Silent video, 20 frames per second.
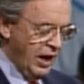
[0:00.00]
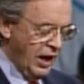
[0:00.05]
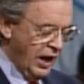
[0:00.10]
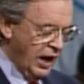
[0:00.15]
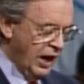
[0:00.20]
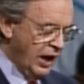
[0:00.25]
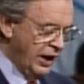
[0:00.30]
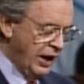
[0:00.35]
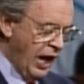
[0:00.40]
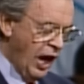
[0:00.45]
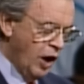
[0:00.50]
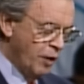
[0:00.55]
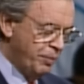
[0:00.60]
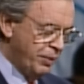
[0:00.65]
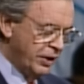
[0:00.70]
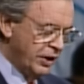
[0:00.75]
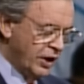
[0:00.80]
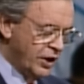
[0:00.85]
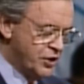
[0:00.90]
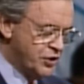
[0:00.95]
in
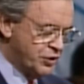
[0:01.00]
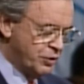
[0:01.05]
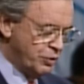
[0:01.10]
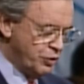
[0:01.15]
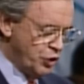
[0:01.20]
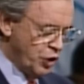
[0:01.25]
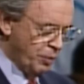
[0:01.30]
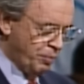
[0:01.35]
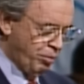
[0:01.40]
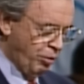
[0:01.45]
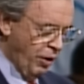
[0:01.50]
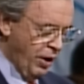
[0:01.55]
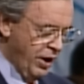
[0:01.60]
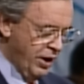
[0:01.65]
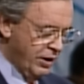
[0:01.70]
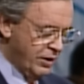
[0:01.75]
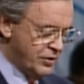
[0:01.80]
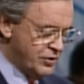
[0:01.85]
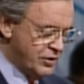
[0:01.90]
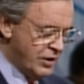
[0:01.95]
helping us through your
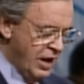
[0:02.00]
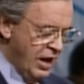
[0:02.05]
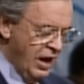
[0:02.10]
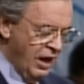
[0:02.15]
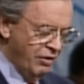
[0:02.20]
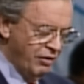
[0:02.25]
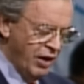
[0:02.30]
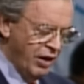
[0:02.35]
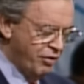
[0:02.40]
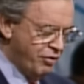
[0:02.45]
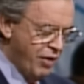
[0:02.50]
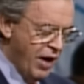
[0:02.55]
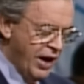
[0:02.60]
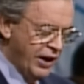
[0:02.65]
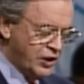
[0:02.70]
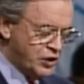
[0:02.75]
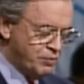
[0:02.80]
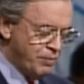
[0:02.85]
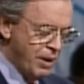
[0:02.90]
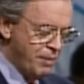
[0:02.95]
prayers that
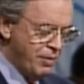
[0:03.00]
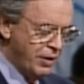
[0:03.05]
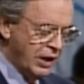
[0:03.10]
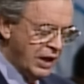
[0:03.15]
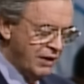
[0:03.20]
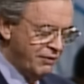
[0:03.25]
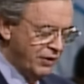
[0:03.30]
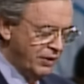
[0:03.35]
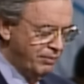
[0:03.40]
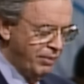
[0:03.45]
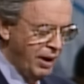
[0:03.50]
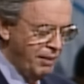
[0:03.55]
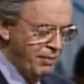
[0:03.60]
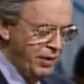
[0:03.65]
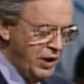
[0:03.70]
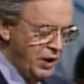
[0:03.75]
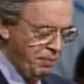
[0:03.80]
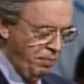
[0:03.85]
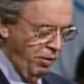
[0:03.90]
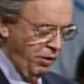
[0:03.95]
thanks may be given by
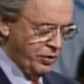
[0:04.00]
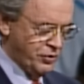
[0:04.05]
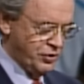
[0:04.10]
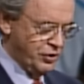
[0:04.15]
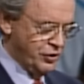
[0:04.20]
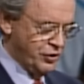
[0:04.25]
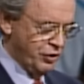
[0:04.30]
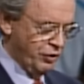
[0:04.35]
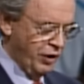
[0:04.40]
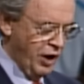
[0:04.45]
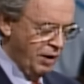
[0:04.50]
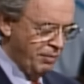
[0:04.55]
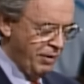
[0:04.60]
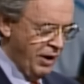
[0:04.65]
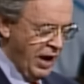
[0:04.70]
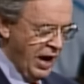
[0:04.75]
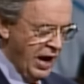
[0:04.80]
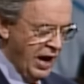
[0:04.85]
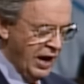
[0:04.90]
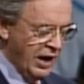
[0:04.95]
many persons on our
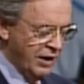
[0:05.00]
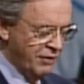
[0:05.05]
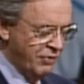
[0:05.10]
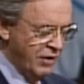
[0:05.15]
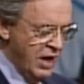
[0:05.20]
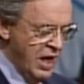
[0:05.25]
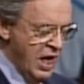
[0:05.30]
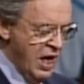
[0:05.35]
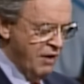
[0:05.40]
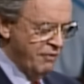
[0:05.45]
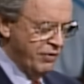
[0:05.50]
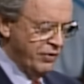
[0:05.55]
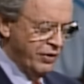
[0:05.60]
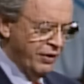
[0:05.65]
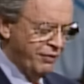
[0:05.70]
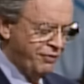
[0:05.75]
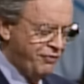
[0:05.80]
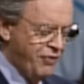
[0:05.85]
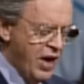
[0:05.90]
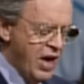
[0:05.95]
behalf for
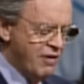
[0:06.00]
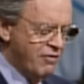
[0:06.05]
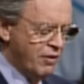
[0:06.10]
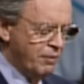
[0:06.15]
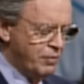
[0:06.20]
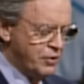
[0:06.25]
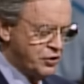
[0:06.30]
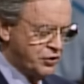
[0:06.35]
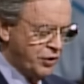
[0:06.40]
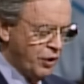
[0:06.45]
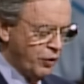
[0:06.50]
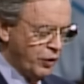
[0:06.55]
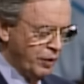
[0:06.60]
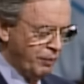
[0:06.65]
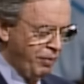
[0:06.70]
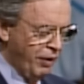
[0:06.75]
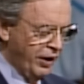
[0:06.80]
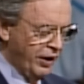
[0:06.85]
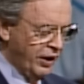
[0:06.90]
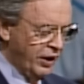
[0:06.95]
the favor bestowed
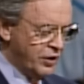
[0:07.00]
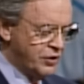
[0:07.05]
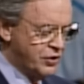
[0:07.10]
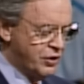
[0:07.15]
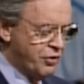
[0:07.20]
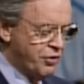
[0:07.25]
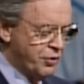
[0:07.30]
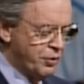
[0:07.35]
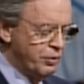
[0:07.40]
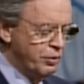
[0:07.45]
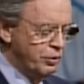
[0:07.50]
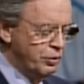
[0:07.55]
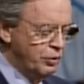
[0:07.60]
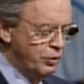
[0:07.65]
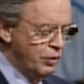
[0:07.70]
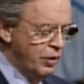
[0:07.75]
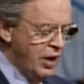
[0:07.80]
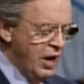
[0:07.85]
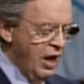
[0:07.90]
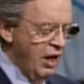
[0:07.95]
upon us
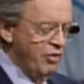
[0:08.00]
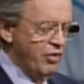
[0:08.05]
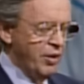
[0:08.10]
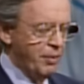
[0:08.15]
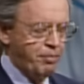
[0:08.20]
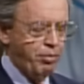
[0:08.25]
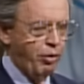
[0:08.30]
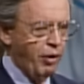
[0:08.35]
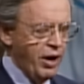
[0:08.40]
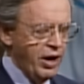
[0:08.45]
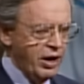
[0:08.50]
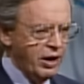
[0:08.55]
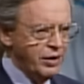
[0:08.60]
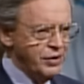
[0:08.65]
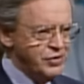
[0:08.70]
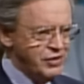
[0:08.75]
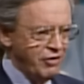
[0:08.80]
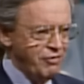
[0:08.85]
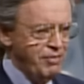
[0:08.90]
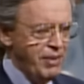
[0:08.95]
through the
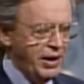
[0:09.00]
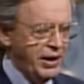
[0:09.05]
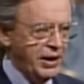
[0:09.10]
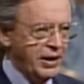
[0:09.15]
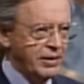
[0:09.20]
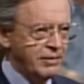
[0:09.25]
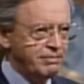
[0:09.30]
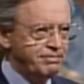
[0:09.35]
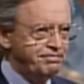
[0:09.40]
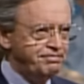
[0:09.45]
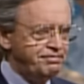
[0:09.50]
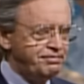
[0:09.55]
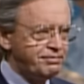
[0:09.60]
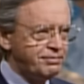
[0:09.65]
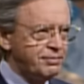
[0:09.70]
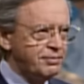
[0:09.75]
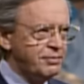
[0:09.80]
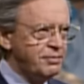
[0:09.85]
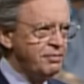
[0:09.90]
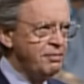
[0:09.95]
prayers of many.
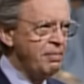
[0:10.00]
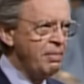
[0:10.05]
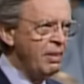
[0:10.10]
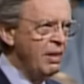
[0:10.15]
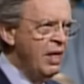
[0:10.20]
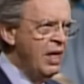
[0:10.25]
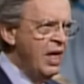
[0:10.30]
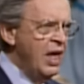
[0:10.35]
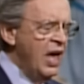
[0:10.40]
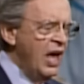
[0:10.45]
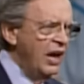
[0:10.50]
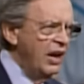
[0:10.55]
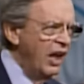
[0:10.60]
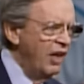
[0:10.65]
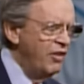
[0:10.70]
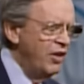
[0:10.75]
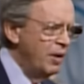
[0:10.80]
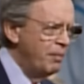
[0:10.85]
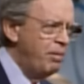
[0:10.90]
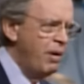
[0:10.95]
Now,
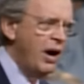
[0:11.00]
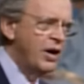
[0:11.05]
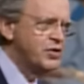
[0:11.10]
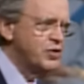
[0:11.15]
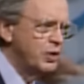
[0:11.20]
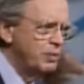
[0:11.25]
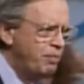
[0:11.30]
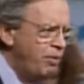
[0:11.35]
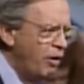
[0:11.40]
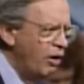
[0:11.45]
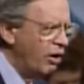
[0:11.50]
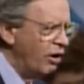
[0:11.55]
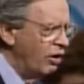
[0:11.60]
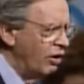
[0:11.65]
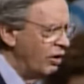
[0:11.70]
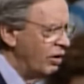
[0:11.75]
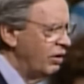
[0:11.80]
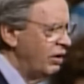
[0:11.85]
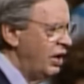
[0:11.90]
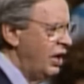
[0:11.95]
the Apostle
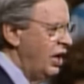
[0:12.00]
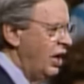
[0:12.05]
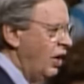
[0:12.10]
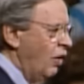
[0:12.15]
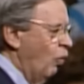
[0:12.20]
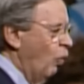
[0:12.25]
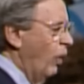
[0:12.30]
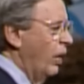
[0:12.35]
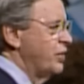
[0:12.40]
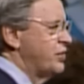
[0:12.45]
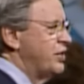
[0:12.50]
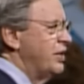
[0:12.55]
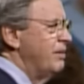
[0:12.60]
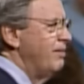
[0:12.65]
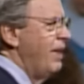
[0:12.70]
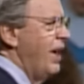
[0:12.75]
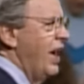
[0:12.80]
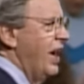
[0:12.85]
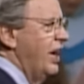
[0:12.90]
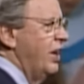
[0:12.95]
Paul wasn't a
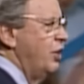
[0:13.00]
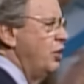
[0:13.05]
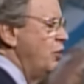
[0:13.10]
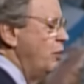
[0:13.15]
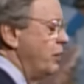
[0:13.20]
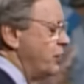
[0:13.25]
man who